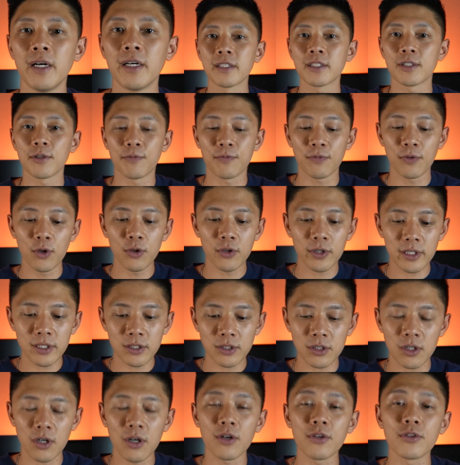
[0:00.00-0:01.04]
to
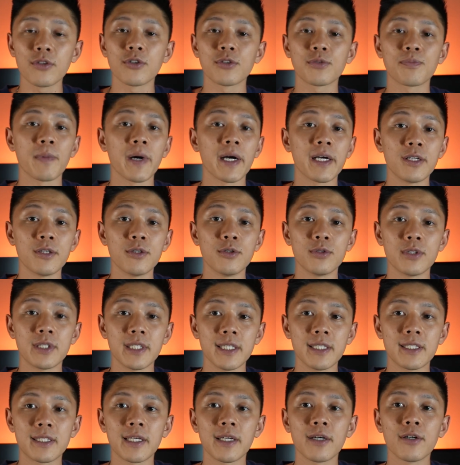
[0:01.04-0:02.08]
focus on those minute
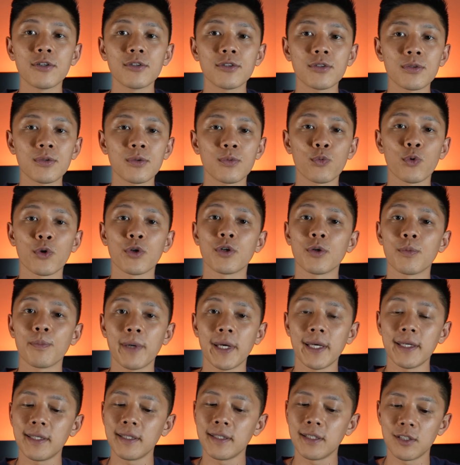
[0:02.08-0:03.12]
details where you're
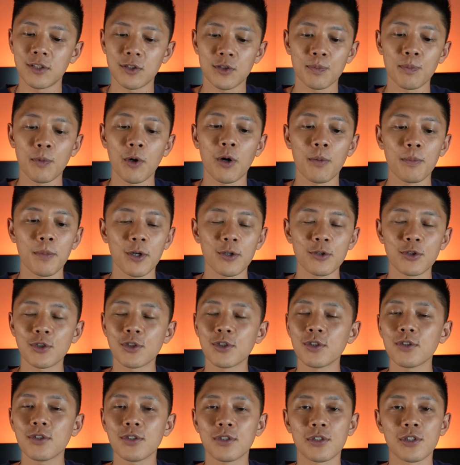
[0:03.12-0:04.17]
making these small
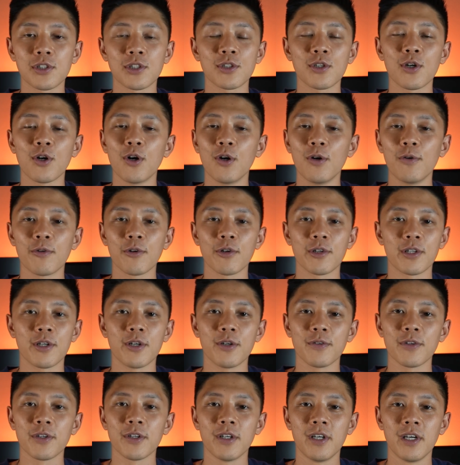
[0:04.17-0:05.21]
motions just over and
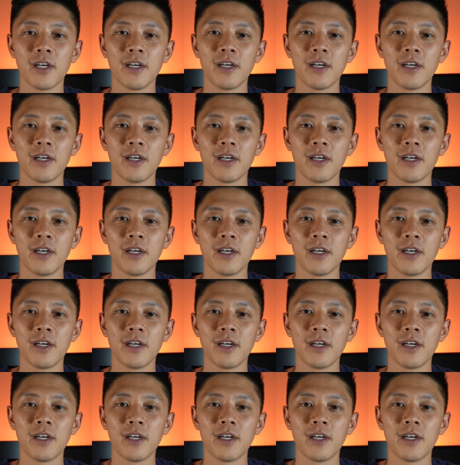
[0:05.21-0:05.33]
over.